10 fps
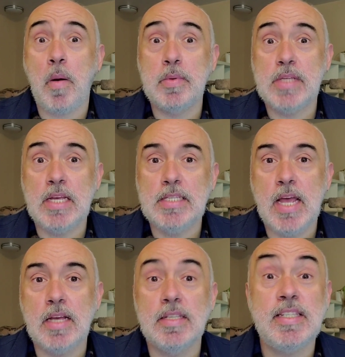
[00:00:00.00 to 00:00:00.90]
What was I
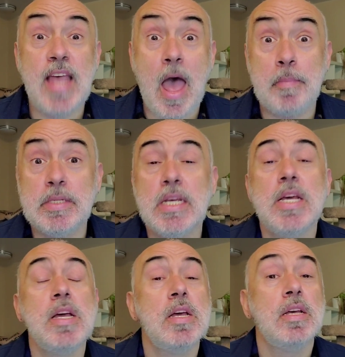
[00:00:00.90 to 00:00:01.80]
saying? Sapped.
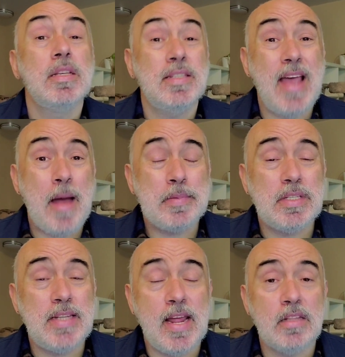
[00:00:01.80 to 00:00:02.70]
Sapped
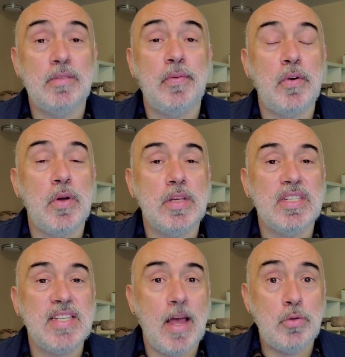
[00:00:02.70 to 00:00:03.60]
stands for
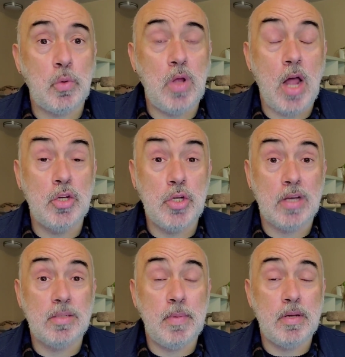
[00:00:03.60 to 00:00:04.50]
schedule
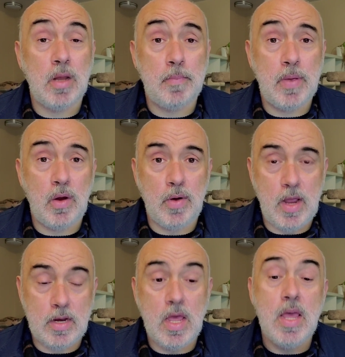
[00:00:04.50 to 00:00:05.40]
adjustment
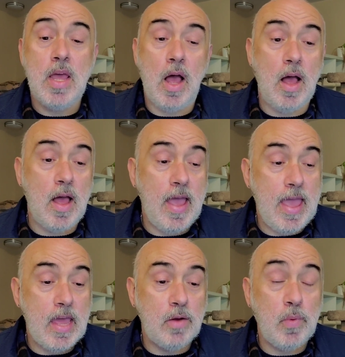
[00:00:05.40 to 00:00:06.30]
period.
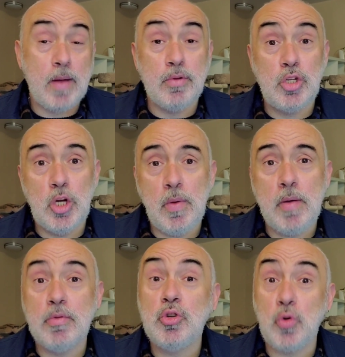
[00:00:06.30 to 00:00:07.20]
And what I was
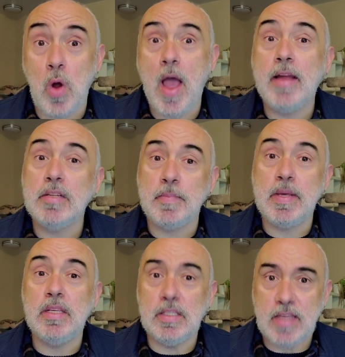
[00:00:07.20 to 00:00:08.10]
doing was trying to
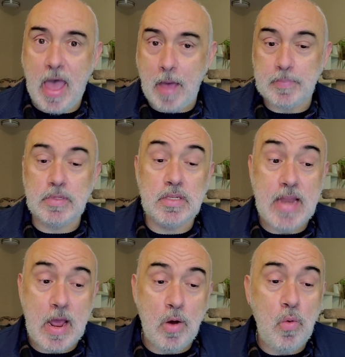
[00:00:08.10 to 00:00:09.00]
be sapped.
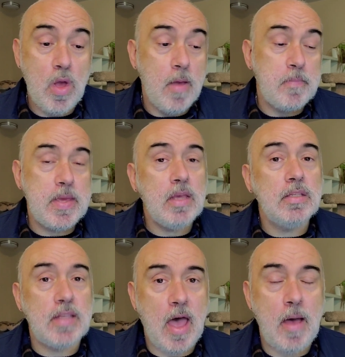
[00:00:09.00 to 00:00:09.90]
Now, being
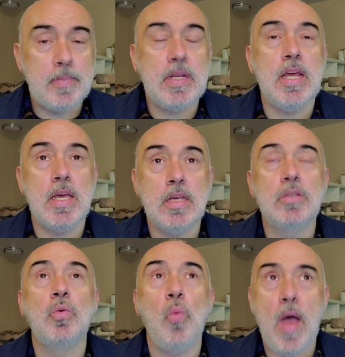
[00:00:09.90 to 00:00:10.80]
sapped
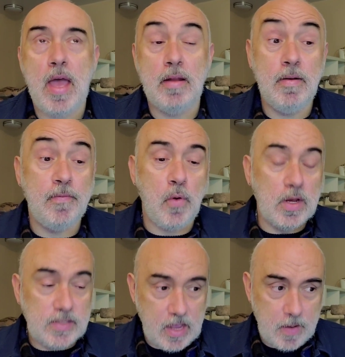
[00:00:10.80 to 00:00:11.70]
is when, for
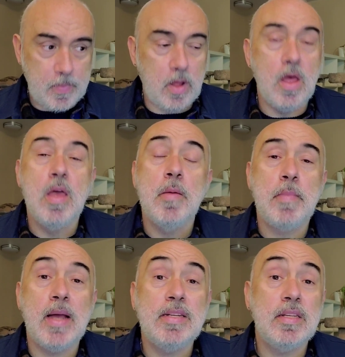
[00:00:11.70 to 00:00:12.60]
example,
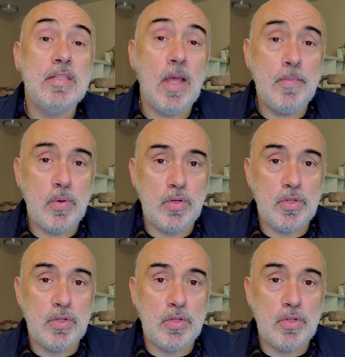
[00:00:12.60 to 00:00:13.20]
my December